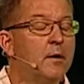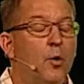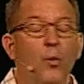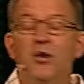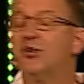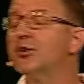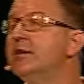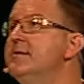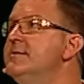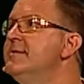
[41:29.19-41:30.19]
we
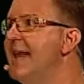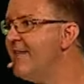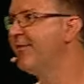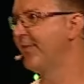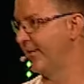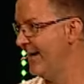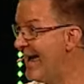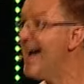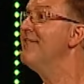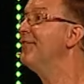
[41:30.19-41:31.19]
should never,
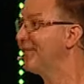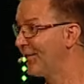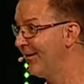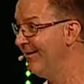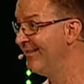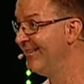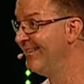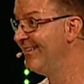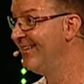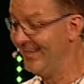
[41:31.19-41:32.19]
ever
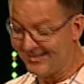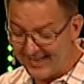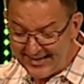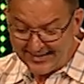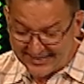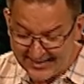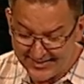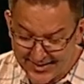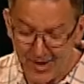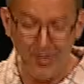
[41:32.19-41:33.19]
like
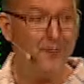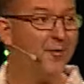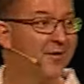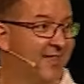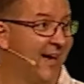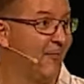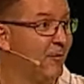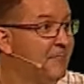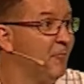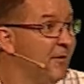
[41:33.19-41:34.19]
get over that
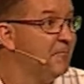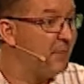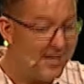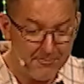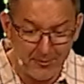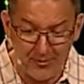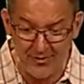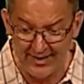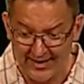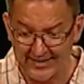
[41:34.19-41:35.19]
when, when
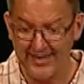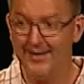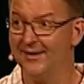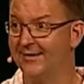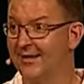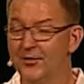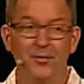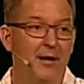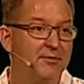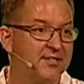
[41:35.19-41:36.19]
people get it. Here's what
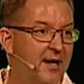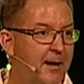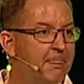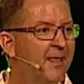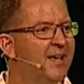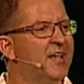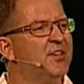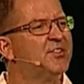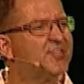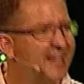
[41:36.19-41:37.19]
I would say
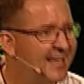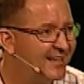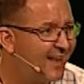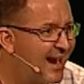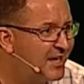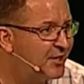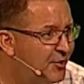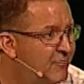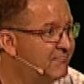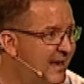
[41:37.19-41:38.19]
sing like
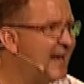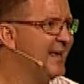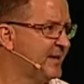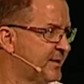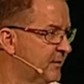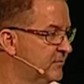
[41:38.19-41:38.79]
you mean it.